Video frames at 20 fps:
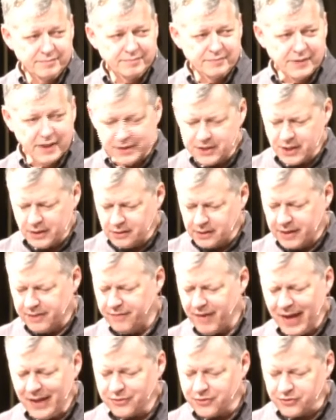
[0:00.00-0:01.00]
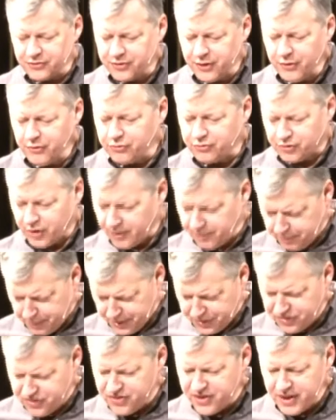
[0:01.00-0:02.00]
It doesn't leave out this other stuff,
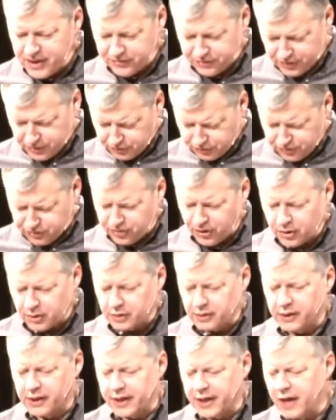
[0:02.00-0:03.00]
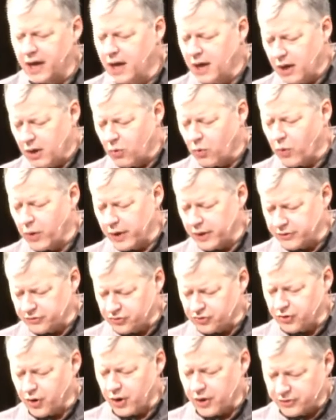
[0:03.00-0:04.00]
but this is certainly where it
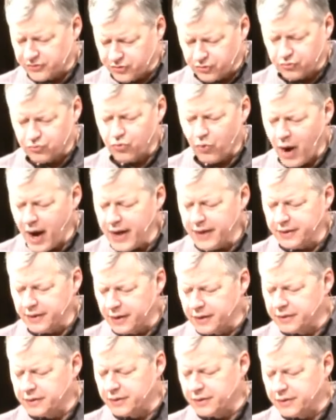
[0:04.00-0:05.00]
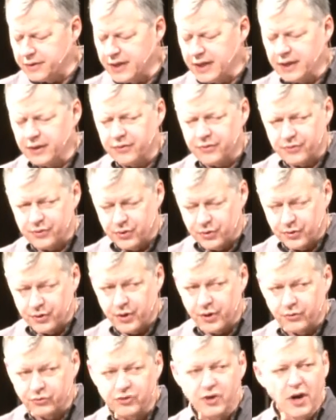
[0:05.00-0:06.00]
starts. is right underneath your
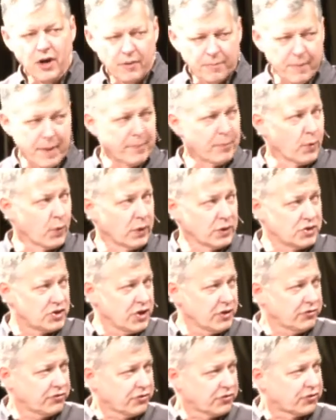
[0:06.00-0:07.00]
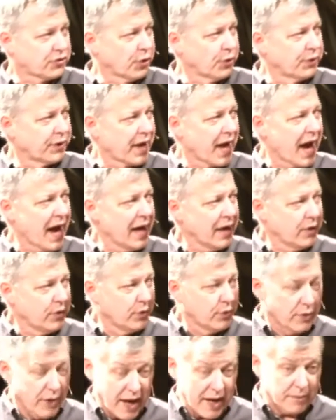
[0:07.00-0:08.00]
nose. Remember what Jesus told the guy
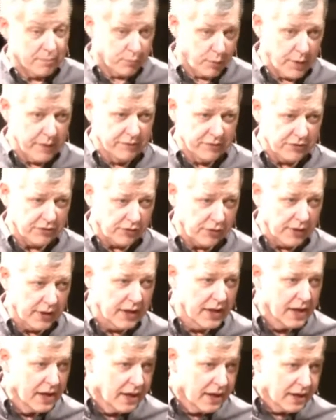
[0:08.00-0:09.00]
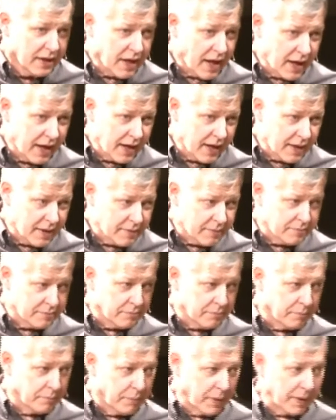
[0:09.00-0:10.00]
who had previously
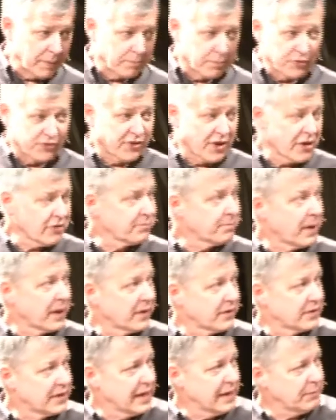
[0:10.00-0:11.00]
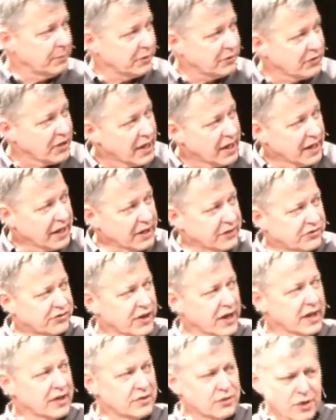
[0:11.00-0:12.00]
um, been possessed by the demons? He
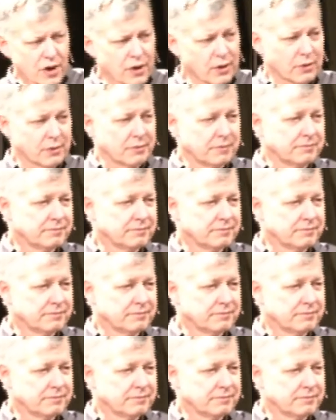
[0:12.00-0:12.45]
said, No,